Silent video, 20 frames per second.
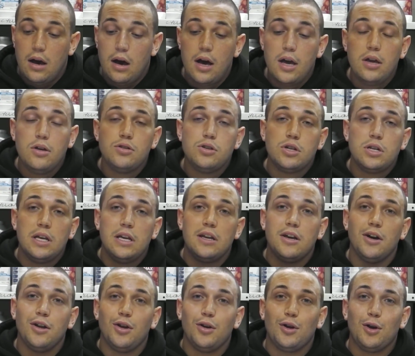I usually
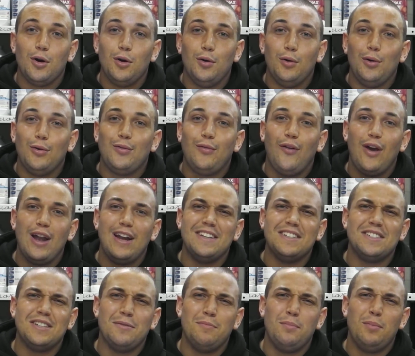kind of go fairly
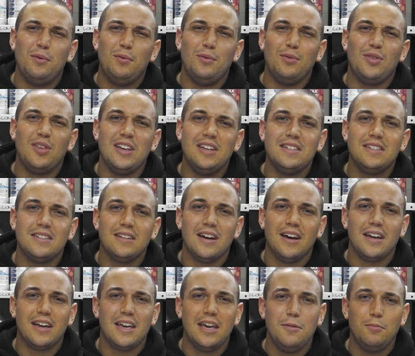simple with this.
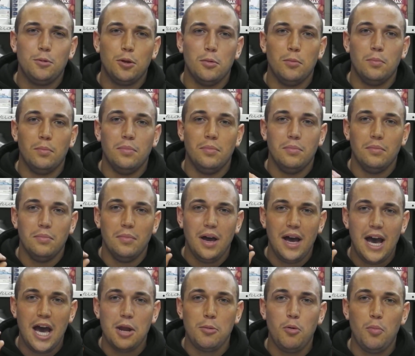I keep them
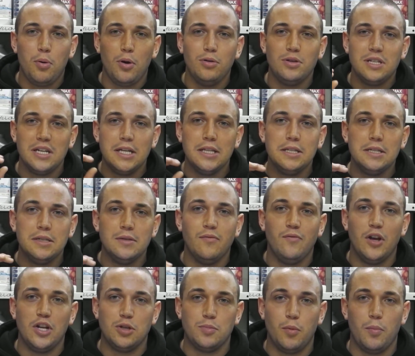animal proteins,
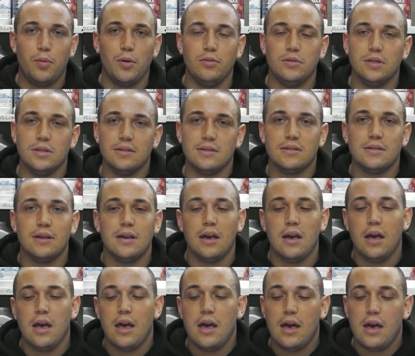vegetable proteins.
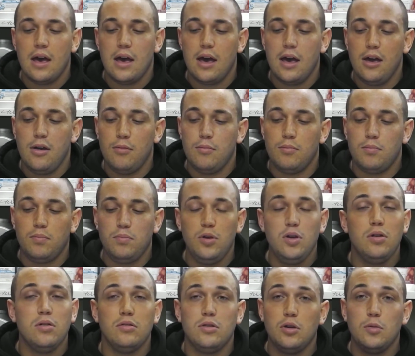
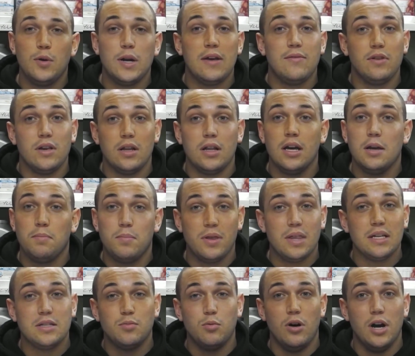You can do whatever you like,
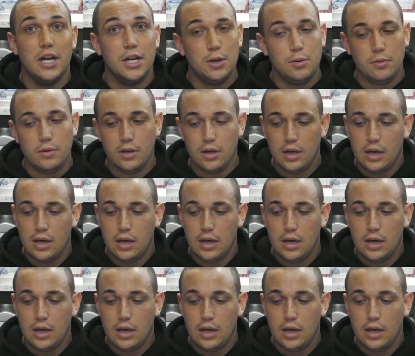but that's what I do.